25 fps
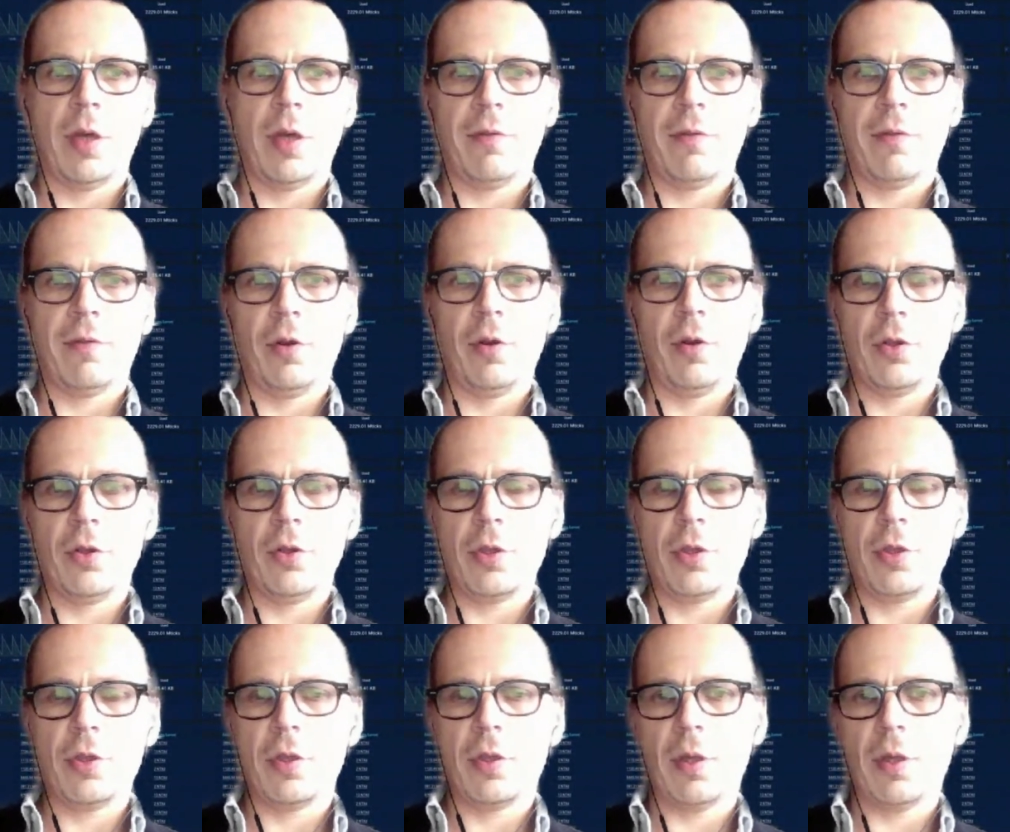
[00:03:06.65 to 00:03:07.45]

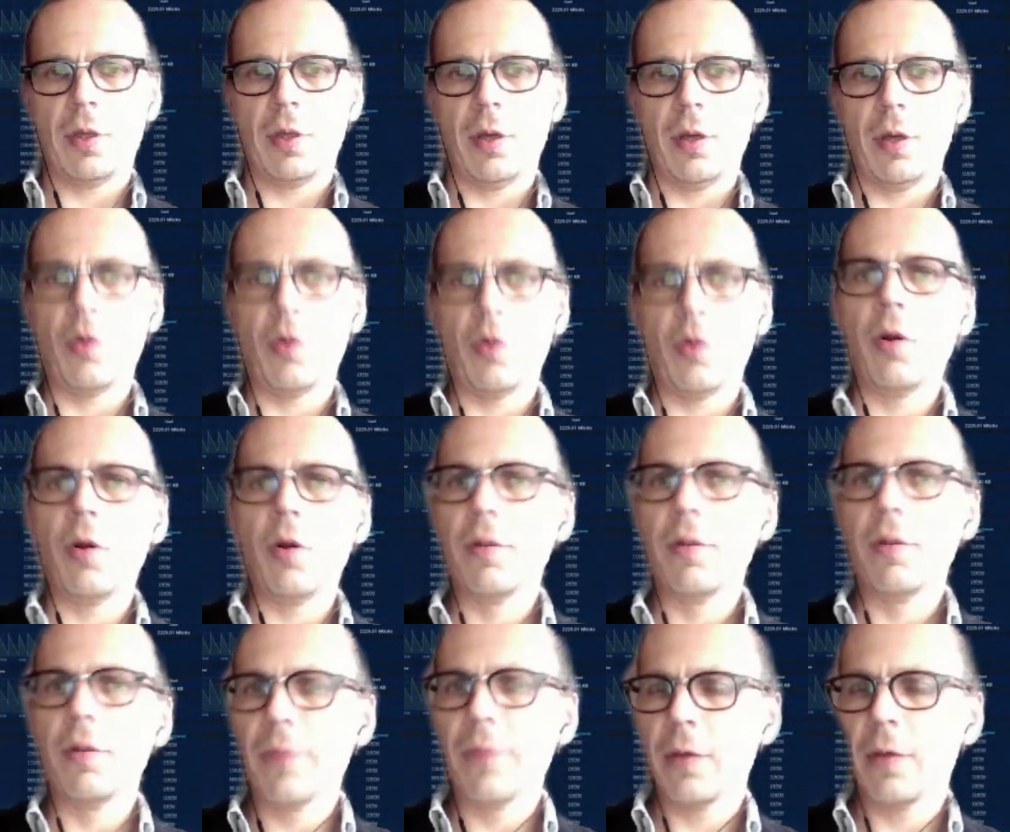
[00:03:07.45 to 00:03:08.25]
launched a
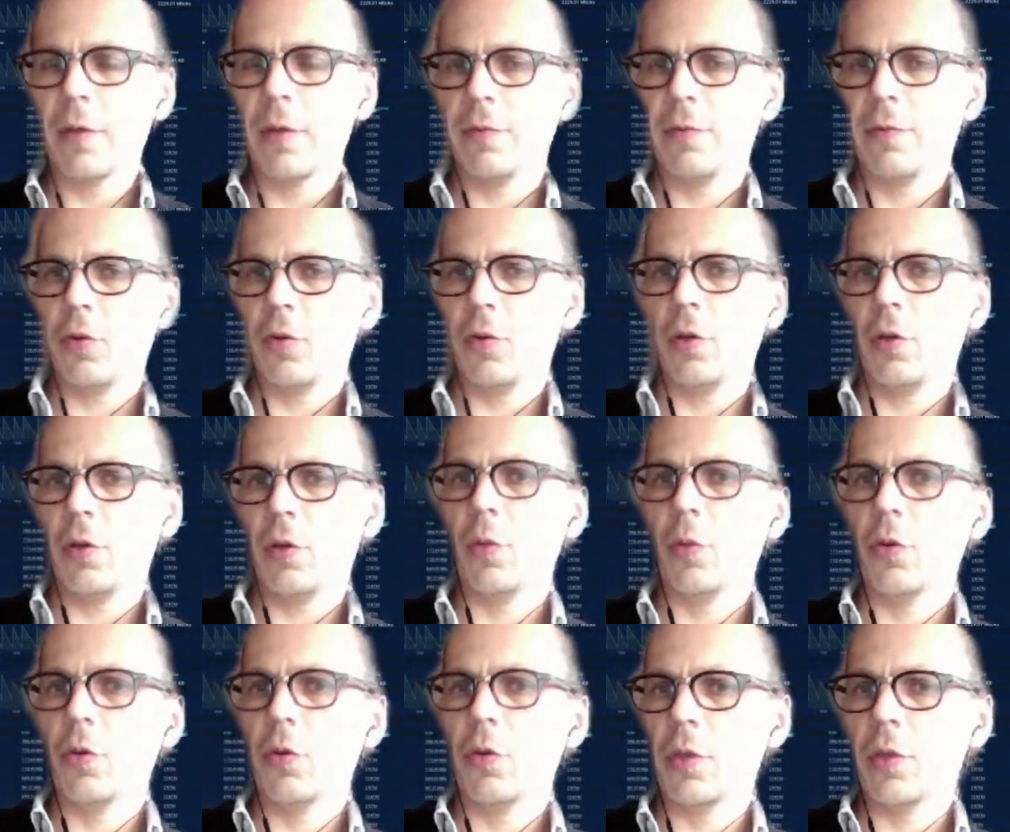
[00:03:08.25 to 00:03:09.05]
call for the
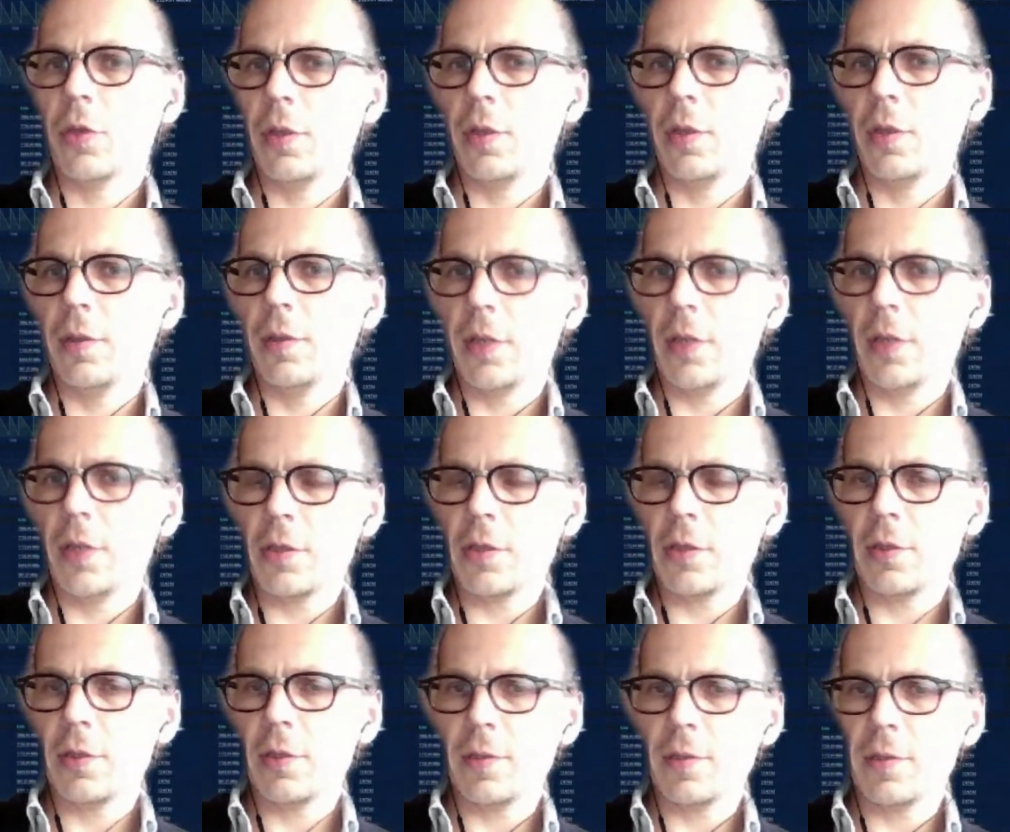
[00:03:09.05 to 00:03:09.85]
community
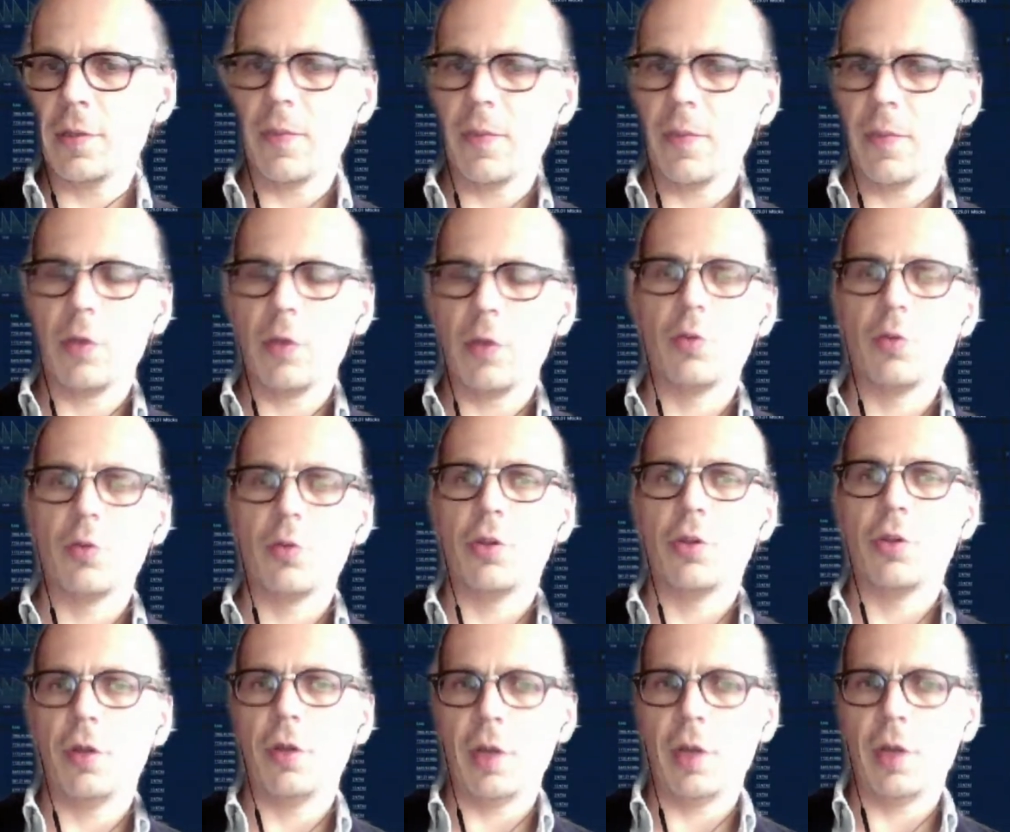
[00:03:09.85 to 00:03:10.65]
testers to
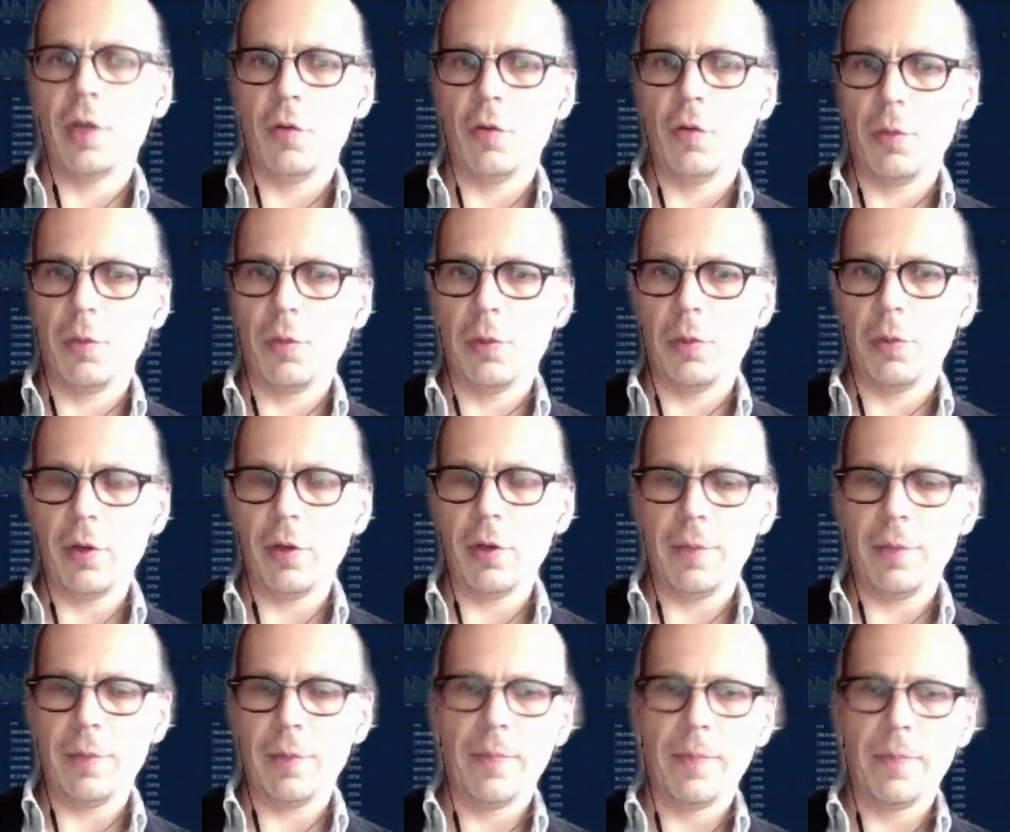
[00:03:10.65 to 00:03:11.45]
join our
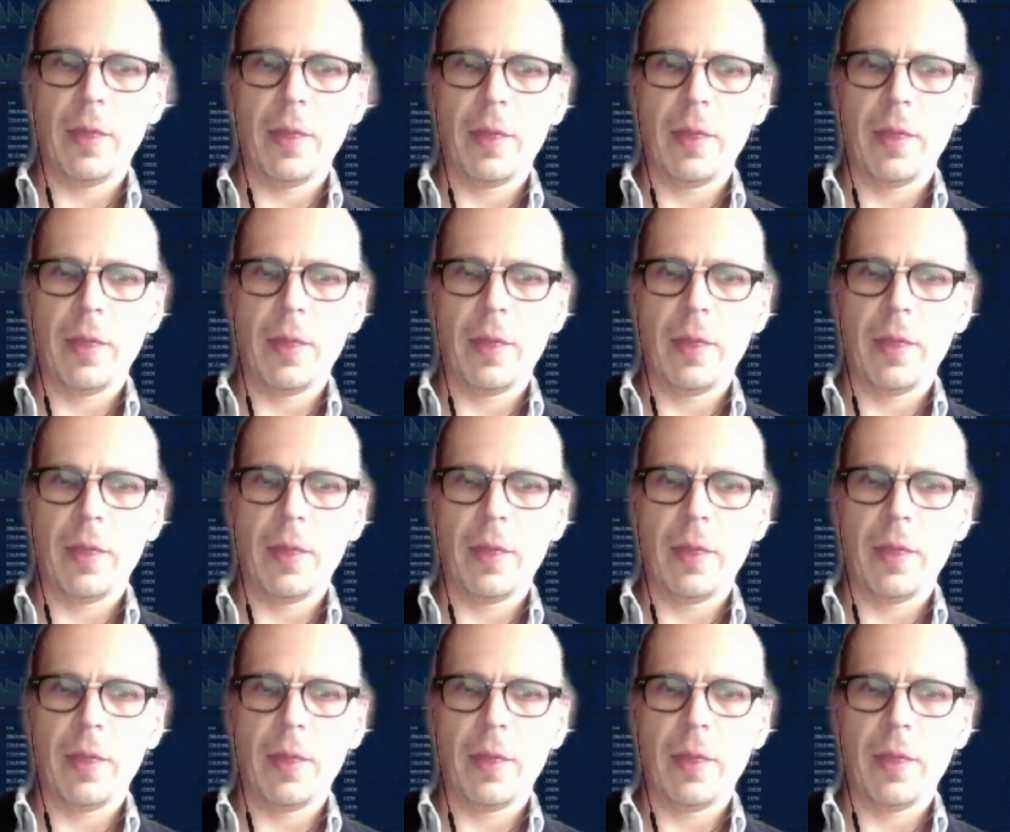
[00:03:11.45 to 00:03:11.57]
program,